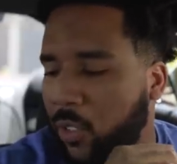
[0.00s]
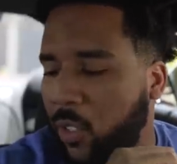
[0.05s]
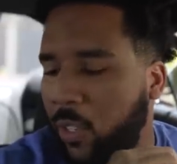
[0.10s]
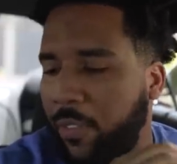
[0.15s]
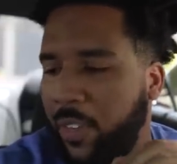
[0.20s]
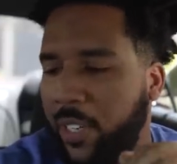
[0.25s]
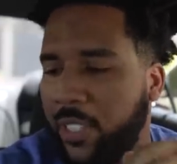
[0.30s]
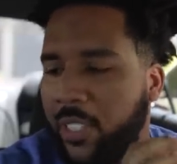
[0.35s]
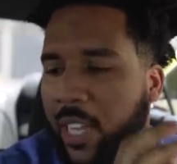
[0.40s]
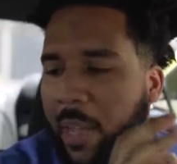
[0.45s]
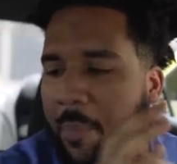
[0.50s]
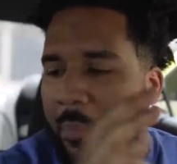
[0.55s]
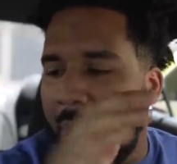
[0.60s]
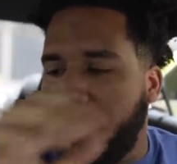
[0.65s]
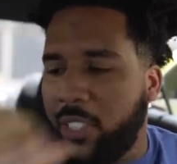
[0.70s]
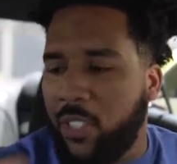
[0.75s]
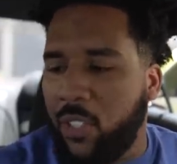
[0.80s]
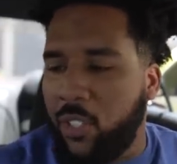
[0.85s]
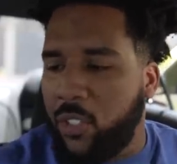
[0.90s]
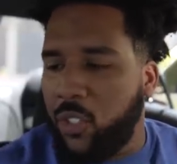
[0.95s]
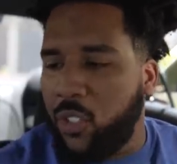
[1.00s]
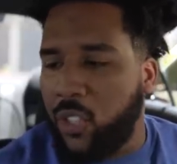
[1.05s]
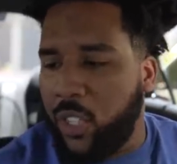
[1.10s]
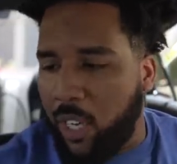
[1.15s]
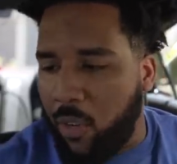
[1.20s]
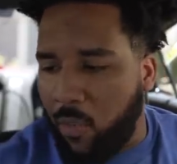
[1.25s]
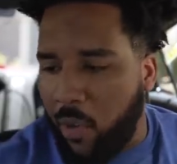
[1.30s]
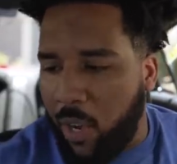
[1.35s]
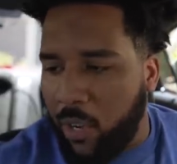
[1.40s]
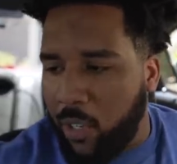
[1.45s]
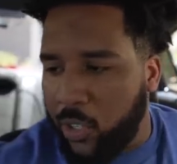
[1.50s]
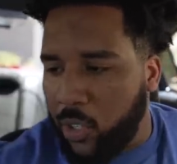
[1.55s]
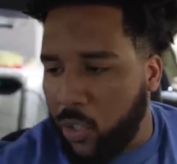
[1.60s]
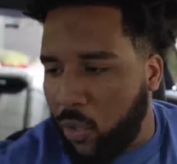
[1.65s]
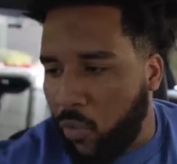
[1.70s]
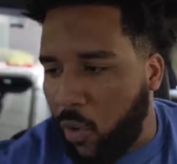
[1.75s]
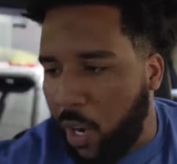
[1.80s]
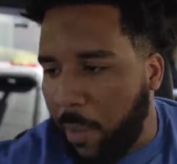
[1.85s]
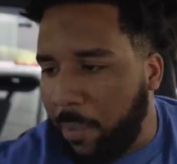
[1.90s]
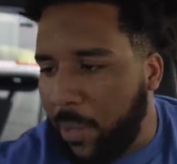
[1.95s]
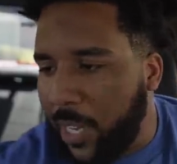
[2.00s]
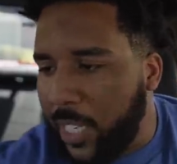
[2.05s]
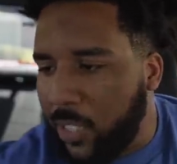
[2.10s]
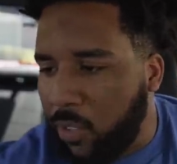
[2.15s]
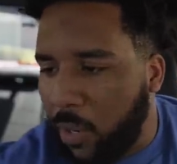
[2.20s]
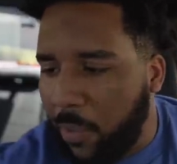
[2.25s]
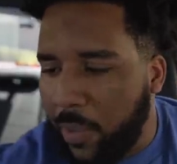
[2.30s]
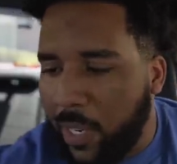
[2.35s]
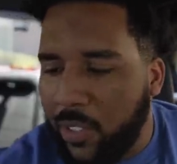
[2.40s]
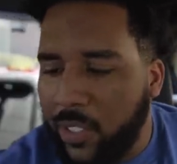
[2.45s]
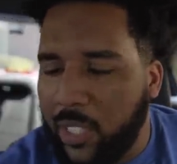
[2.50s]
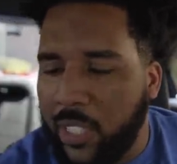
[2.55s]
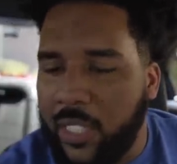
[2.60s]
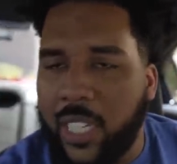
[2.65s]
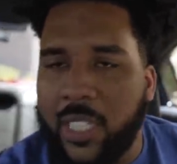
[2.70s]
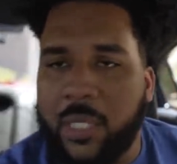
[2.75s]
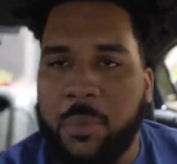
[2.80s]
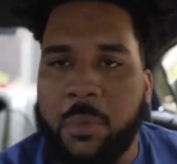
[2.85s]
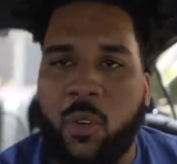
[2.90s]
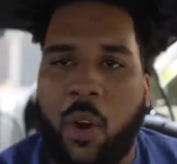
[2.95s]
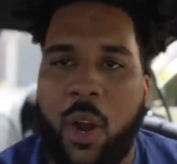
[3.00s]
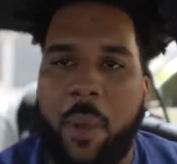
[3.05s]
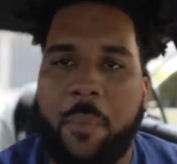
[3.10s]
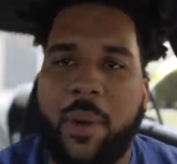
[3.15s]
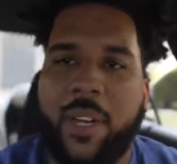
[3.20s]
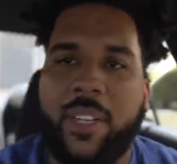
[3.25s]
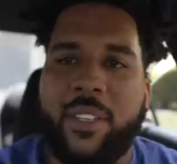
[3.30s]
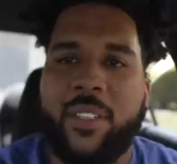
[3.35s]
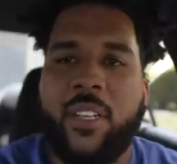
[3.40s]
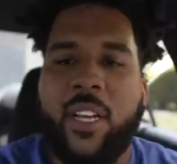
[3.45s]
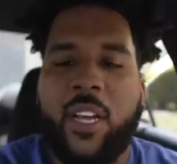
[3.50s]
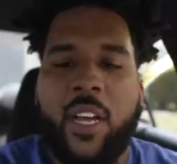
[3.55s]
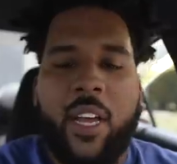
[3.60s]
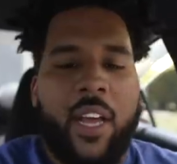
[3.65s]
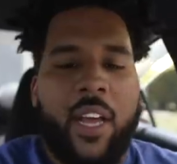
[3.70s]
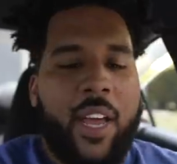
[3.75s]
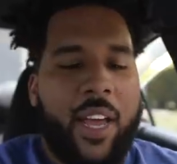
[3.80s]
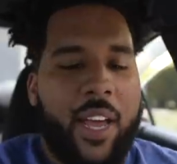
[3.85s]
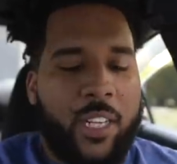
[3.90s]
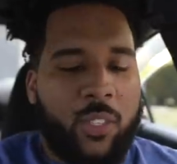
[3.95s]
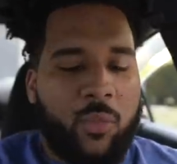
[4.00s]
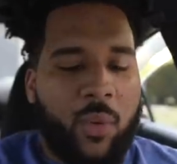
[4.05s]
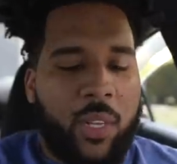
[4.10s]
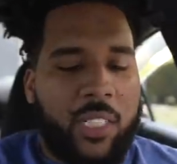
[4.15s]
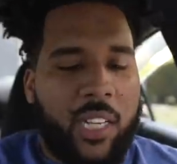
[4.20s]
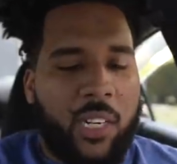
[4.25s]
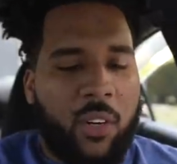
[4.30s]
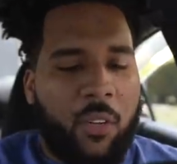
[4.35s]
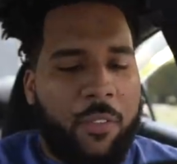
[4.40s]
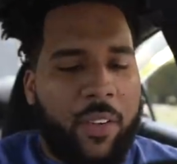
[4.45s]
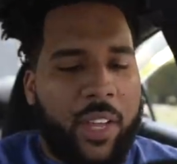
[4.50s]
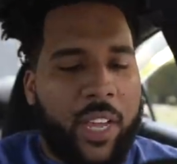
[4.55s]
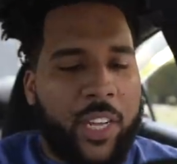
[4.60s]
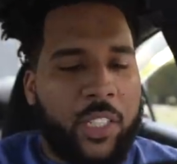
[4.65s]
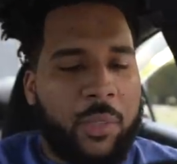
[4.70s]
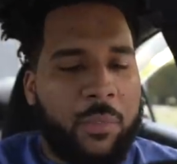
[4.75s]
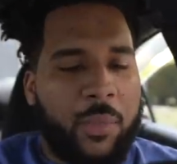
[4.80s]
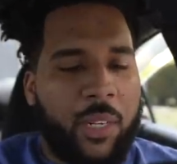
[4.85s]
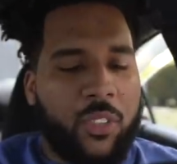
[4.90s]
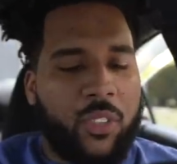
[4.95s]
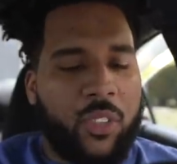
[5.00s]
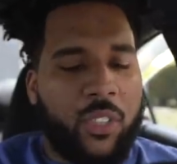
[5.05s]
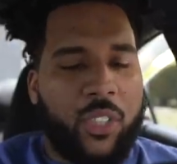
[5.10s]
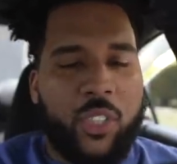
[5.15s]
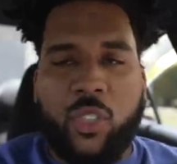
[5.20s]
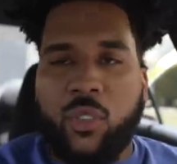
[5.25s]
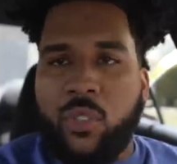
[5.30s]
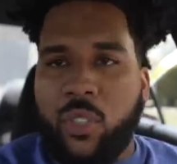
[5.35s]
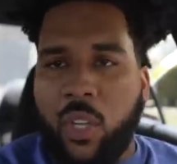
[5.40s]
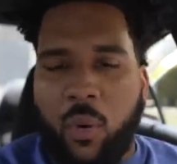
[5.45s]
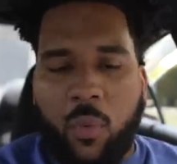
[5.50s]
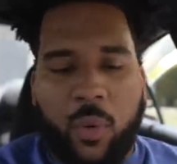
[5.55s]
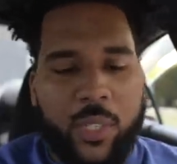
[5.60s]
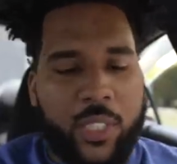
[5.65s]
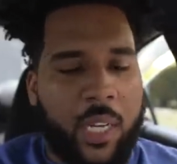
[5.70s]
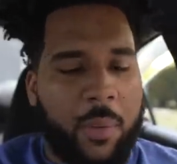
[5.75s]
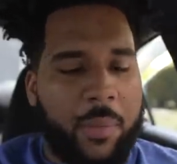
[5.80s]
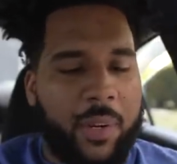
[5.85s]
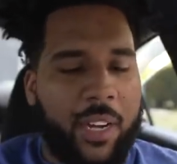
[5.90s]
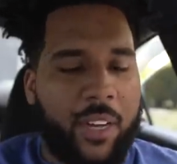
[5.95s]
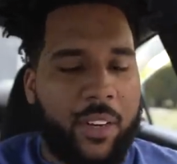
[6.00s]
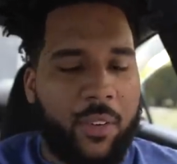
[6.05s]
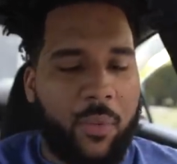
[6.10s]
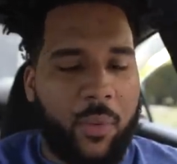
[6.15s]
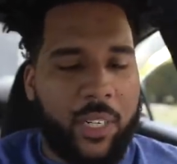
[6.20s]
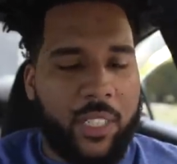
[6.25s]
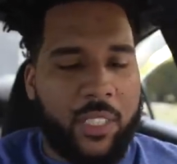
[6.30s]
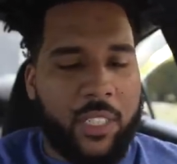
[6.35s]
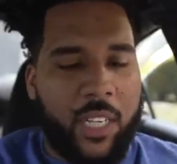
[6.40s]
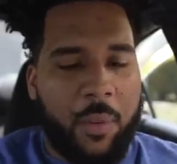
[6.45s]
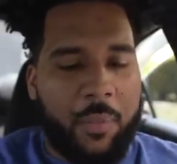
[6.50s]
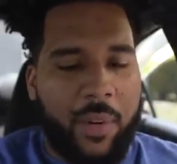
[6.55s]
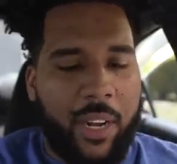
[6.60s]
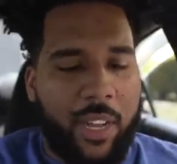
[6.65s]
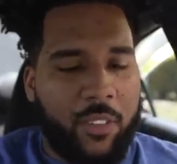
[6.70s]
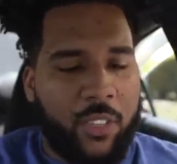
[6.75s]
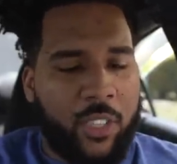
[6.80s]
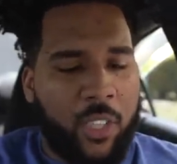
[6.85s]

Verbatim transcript: So if you're into that, make sure that you stick around because you're in the right place. For everyone else, hit that subscribe button as well as that notification bell so that you know what's coming out and when it's coming out.